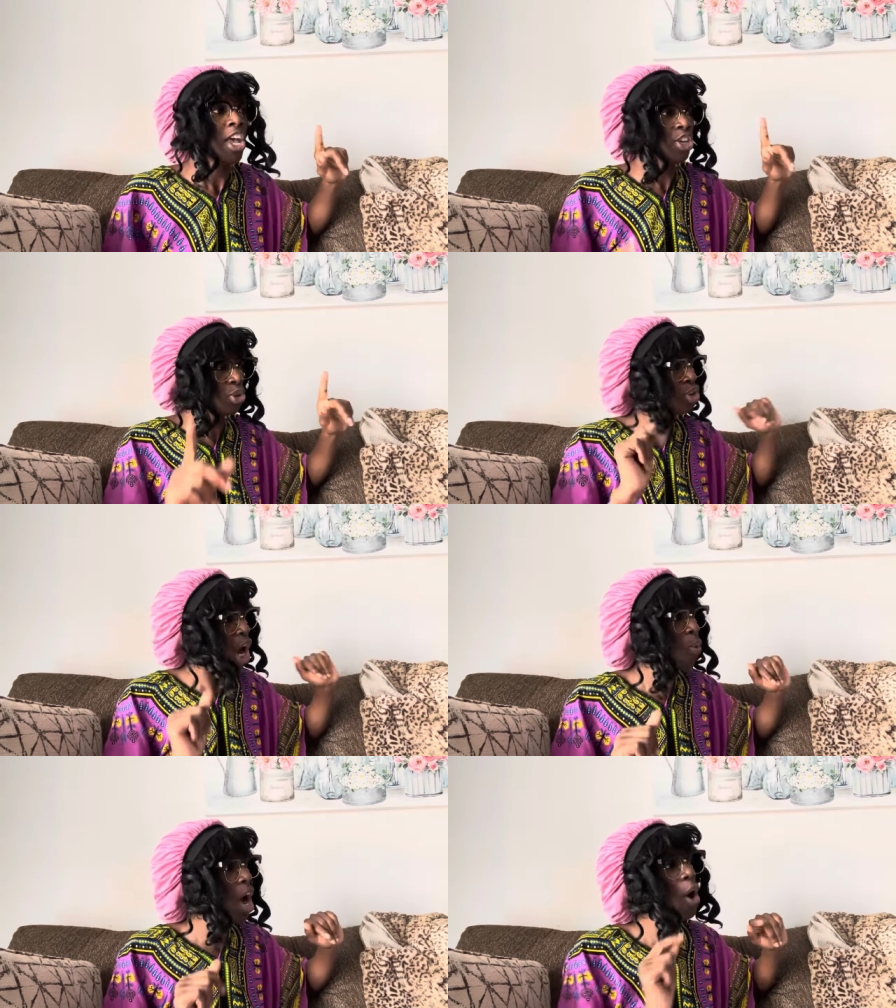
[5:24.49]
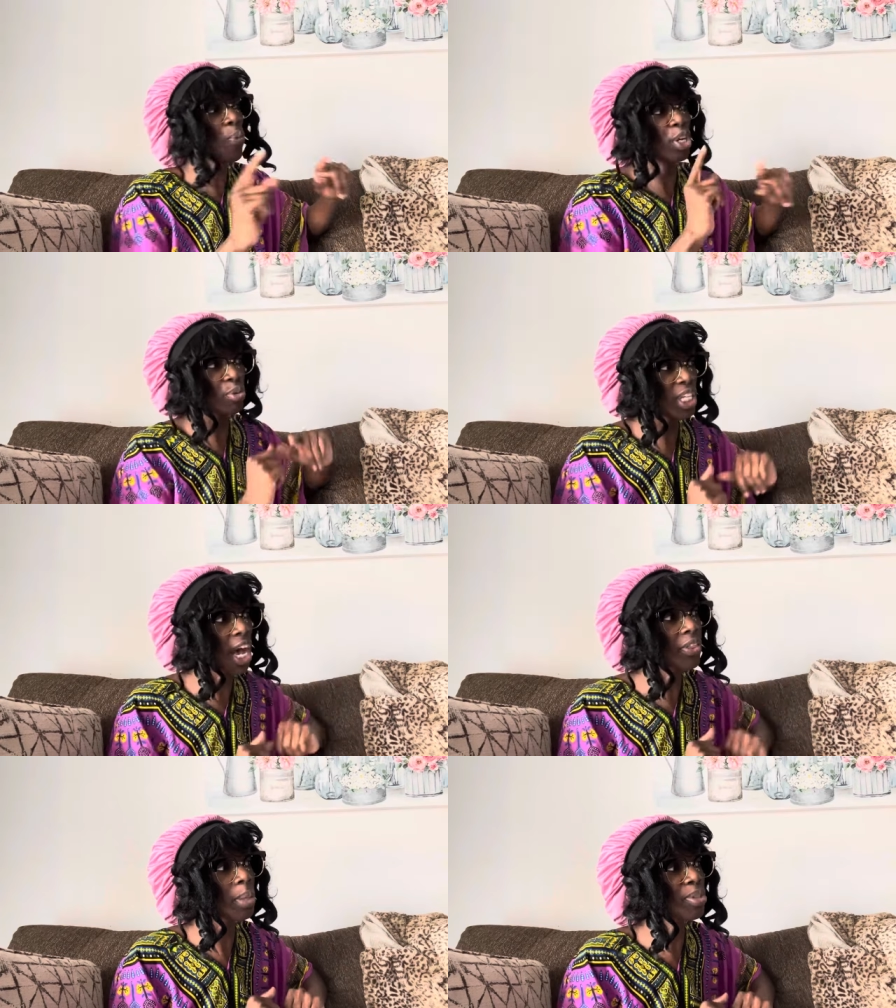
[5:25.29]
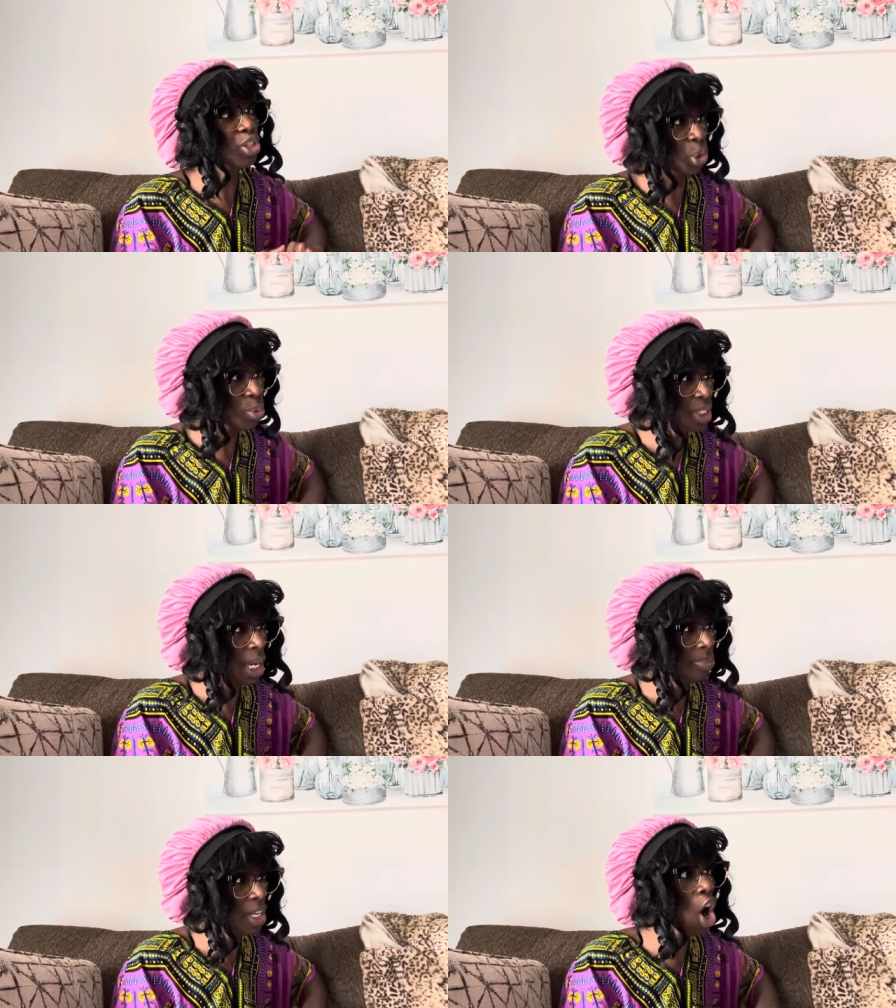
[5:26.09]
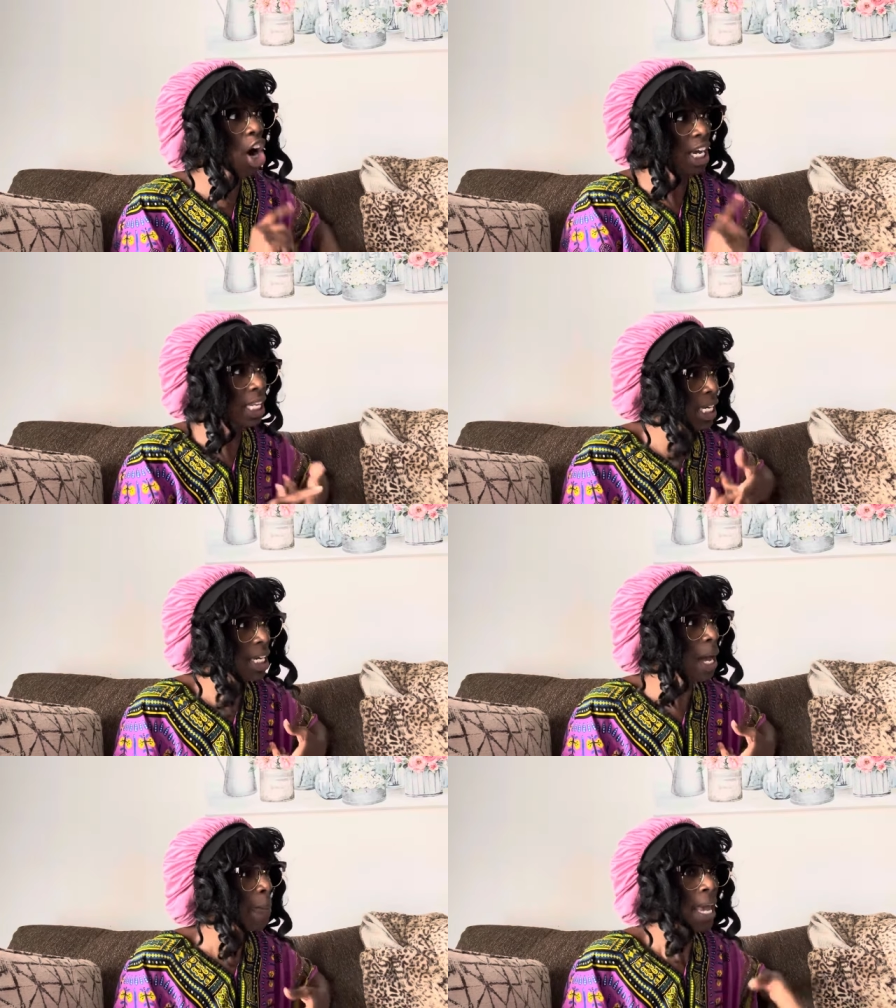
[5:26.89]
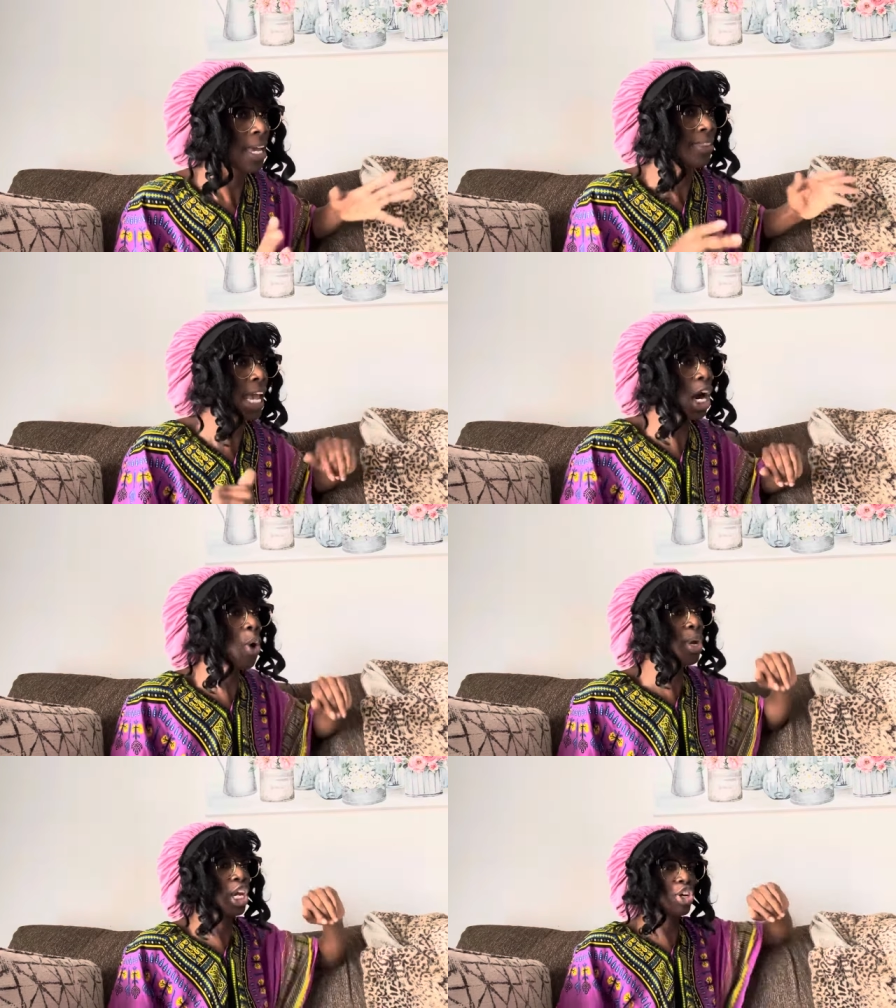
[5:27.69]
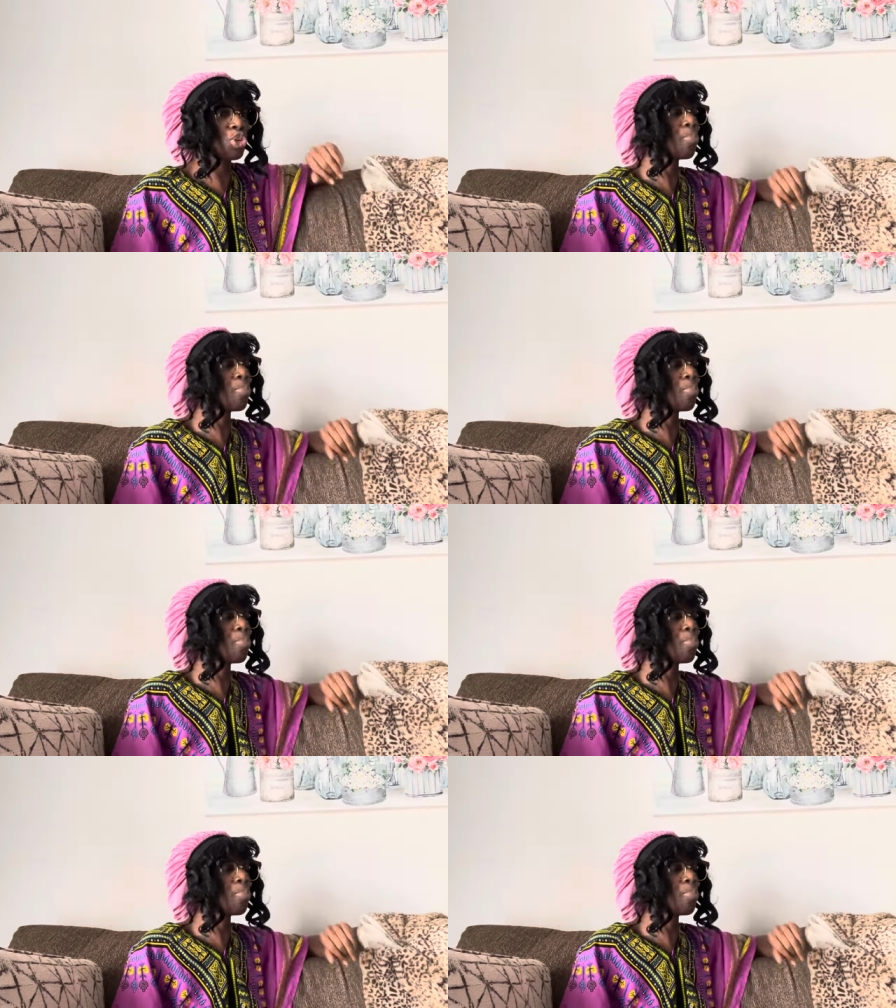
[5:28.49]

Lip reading: You know what? When you tell them to do something or clean up, they don't hear you.